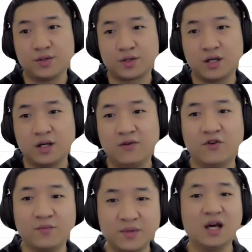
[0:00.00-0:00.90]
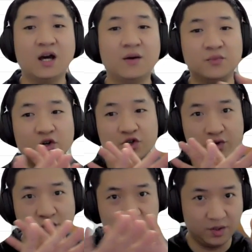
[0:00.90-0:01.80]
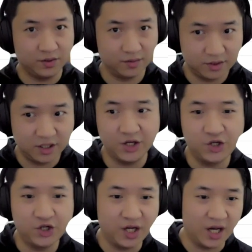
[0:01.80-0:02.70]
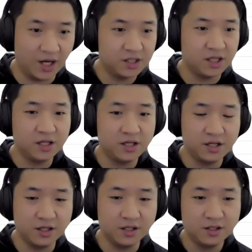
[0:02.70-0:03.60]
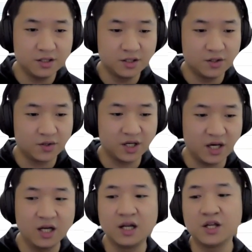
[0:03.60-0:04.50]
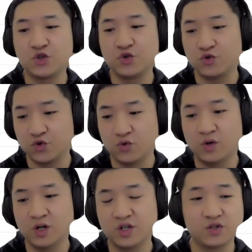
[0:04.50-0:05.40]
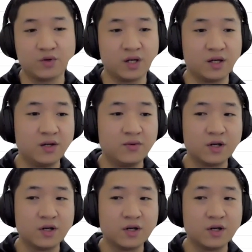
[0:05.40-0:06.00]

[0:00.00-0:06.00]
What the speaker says: Okay, for me, I'm not going to touch anything here, okay, unless you know what you're doing. If